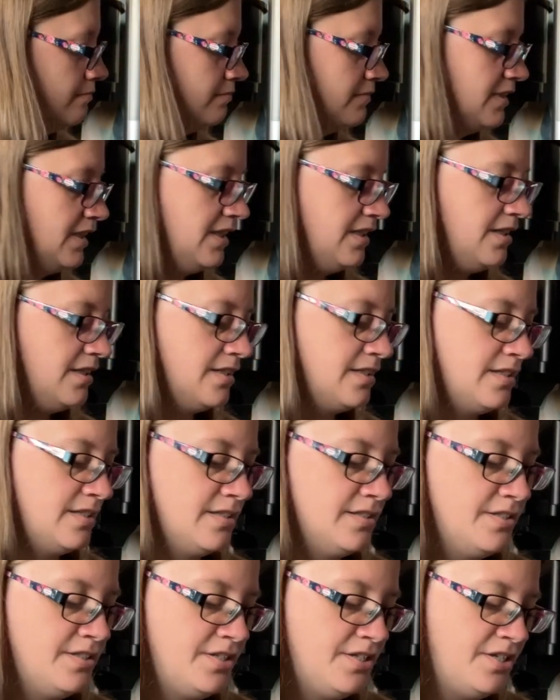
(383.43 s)
Aha. Uh -huh.
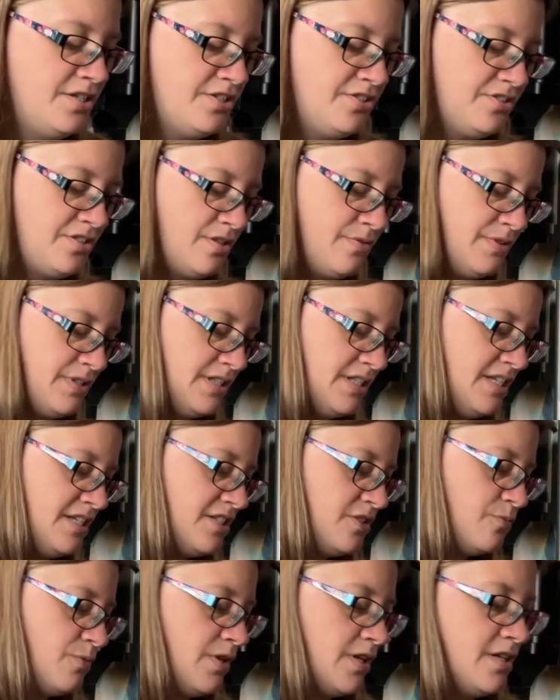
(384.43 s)
So in
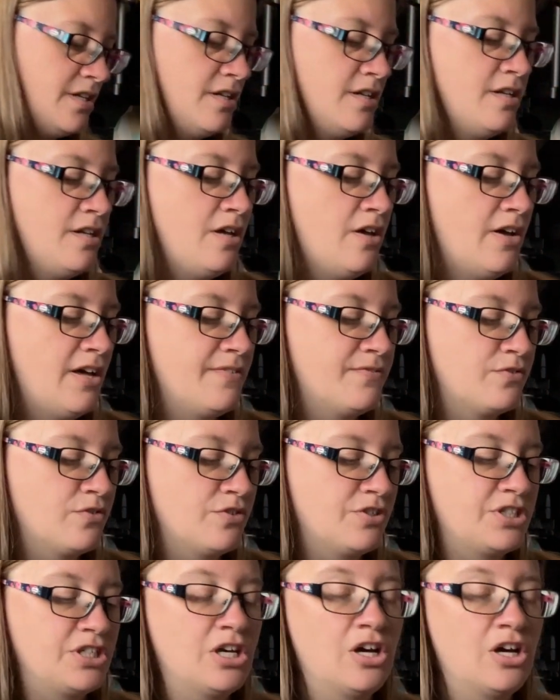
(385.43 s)
this one, I've got the